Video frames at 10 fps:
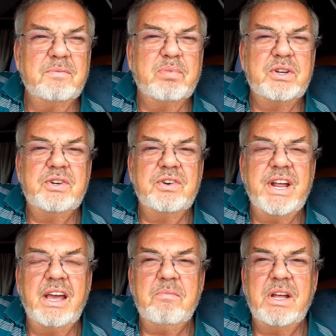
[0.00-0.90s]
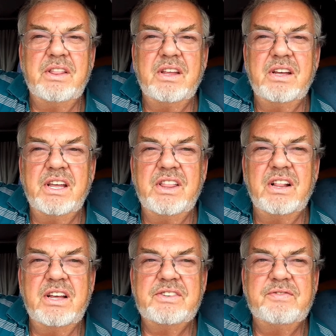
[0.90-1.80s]
put your name in
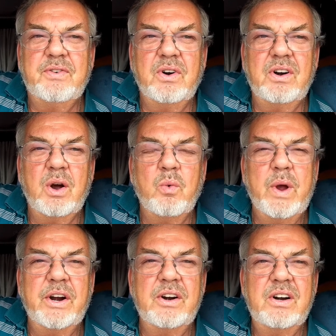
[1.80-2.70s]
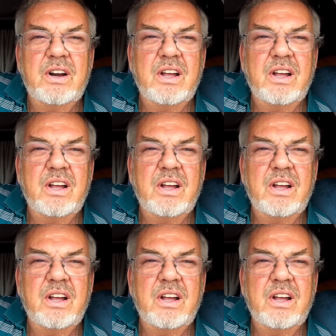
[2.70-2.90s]
the list for a winner,